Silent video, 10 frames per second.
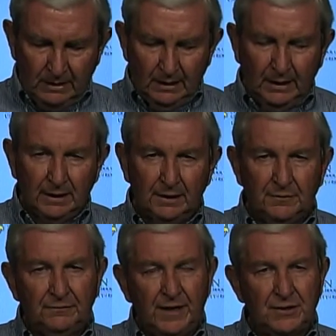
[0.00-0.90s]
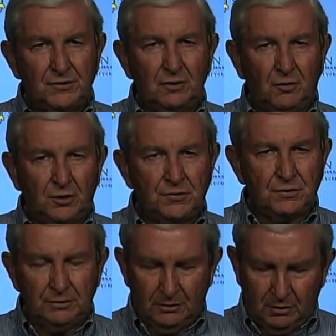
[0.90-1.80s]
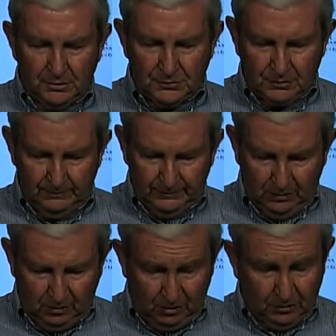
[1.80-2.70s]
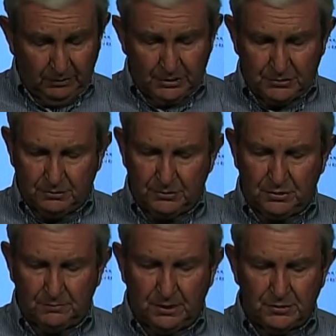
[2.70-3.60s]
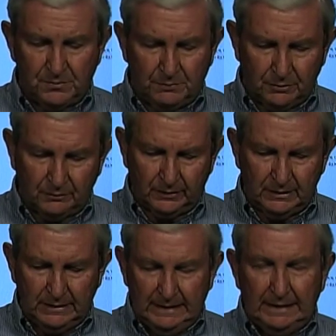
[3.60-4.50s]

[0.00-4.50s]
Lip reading: The facts are auto industry is improving.